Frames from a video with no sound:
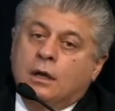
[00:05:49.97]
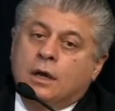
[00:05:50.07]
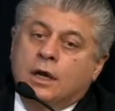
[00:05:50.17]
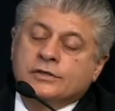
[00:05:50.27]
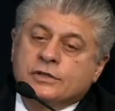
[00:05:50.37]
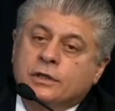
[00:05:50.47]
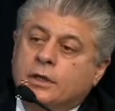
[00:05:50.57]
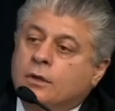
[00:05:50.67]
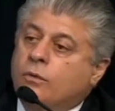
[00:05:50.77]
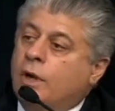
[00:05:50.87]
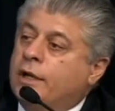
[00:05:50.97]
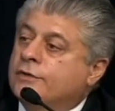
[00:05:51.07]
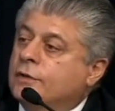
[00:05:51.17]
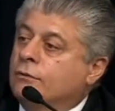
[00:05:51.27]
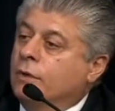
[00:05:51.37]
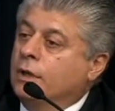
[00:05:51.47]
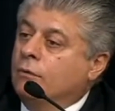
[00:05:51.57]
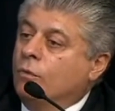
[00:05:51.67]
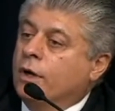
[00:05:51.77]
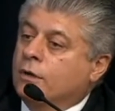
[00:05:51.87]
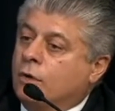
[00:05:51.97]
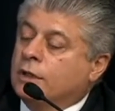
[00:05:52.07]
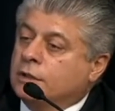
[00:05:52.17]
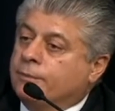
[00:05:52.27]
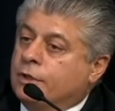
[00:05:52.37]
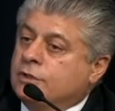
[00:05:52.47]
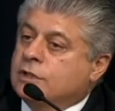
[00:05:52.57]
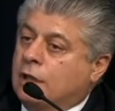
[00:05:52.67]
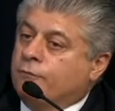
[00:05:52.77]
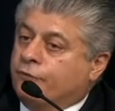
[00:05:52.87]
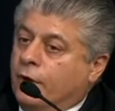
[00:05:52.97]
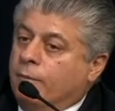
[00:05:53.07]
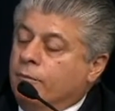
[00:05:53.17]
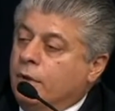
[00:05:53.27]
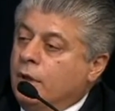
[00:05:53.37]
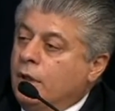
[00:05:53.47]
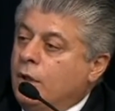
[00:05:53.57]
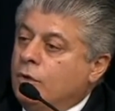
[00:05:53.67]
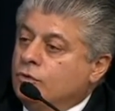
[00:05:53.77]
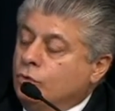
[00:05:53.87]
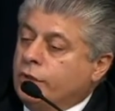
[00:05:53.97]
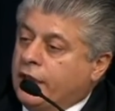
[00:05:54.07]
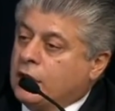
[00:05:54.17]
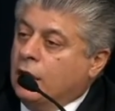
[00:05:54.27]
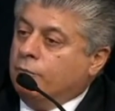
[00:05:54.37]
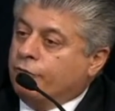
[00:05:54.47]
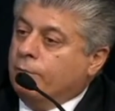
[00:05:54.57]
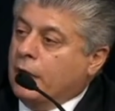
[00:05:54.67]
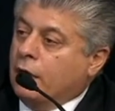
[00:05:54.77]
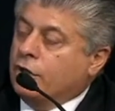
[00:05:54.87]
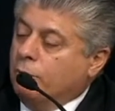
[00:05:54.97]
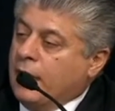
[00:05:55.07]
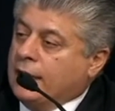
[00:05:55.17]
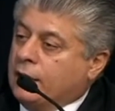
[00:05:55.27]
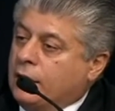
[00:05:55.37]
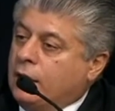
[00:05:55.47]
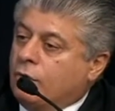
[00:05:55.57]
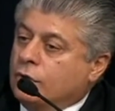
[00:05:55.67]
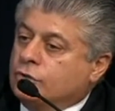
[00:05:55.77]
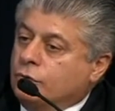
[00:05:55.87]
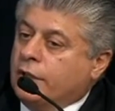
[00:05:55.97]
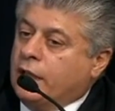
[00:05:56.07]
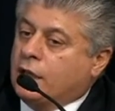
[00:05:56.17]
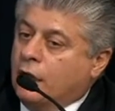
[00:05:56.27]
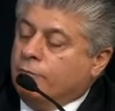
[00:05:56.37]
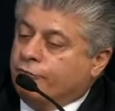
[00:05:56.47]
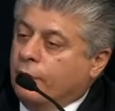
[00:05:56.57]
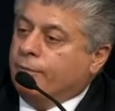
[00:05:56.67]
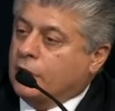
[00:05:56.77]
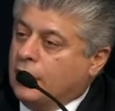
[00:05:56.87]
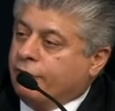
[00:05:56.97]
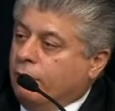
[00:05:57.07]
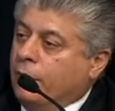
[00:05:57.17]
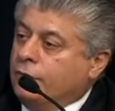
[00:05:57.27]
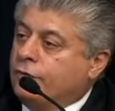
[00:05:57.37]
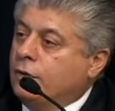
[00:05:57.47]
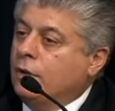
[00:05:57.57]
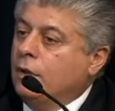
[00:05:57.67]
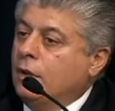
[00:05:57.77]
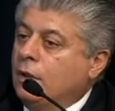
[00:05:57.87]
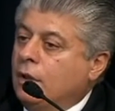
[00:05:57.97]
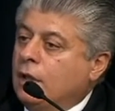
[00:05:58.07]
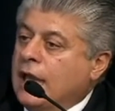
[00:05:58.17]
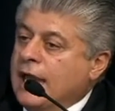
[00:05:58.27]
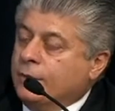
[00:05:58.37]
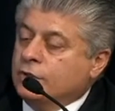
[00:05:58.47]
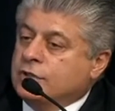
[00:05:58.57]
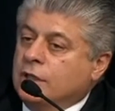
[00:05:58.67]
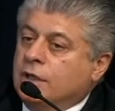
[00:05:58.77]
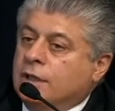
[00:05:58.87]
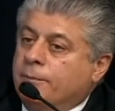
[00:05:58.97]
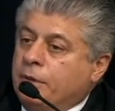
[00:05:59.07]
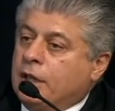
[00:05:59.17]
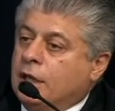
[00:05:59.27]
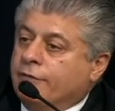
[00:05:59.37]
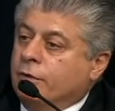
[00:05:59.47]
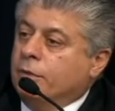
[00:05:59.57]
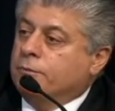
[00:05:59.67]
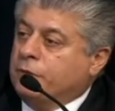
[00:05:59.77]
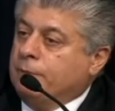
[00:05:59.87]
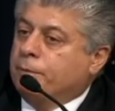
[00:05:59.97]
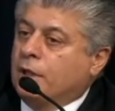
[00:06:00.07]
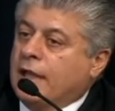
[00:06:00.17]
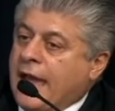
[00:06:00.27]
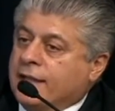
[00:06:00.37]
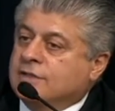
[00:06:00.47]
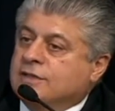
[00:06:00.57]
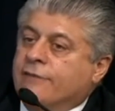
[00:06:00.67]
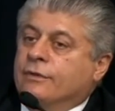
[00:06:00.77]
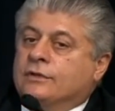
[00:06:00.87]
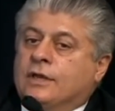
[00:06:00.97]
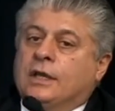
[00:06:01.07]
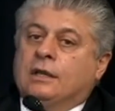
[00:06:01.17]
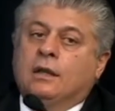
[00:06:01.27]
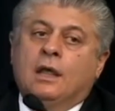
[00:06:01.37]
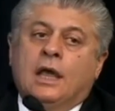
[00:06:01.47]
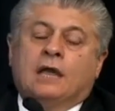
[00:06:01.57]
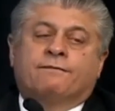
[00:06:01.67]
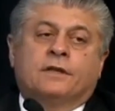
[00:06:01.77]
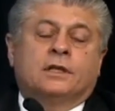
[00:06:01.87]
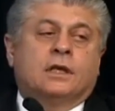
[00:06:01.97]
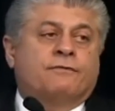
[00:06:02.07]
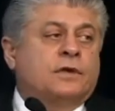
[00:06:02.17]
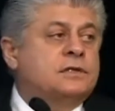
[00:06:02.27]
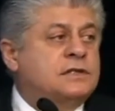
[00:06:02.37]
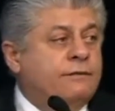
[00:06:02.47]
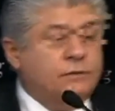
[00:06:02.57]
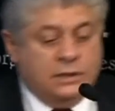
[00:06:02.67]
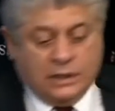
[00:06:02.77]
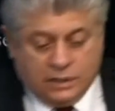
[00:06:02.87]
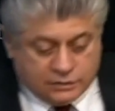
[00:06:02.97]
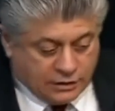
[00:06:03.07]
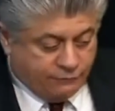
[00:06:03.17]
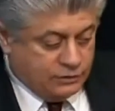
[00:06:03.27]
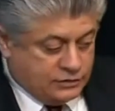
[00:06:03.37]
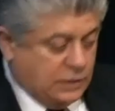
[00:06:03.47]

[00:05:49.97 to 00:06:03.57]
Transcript: Augustine, and Aquinas had written. Where do our liberties come from? Do they come from our humanity or do they come from the government? Hamilton and the big government people at 17 at Philadelphia in 1787